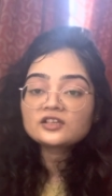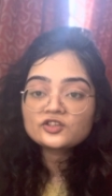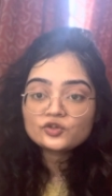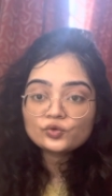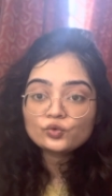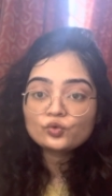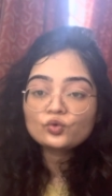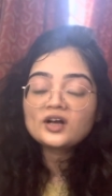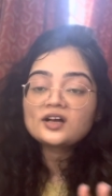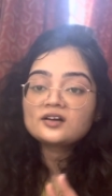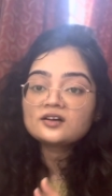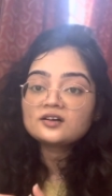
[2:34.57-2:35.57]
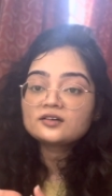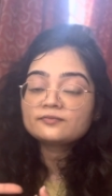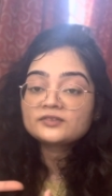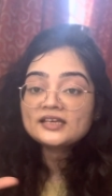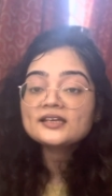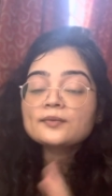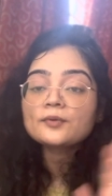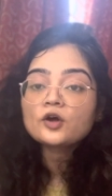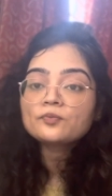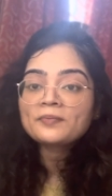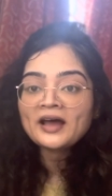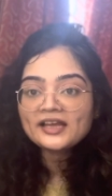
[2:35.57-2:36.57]
you think
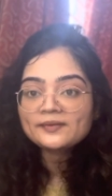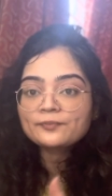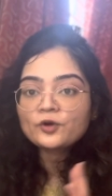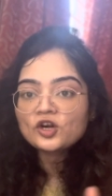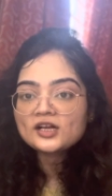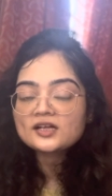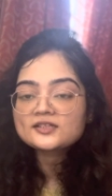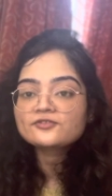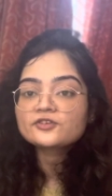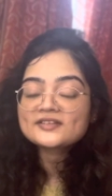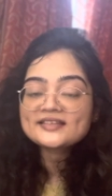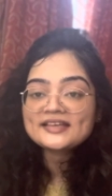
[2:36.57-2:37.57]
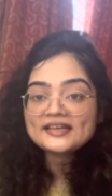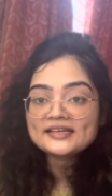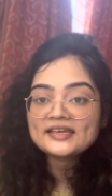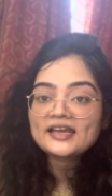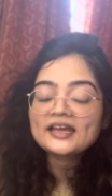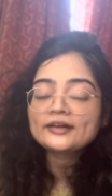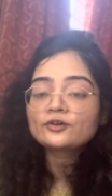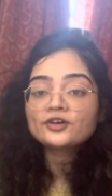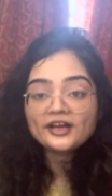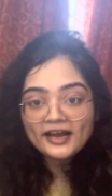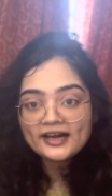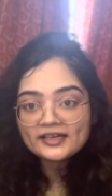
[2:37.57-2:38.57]
about buying products for skincare or
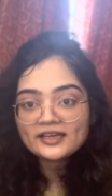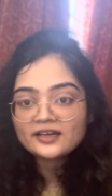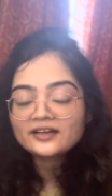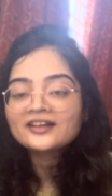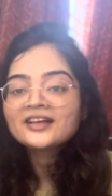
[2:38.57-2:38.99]
hair care.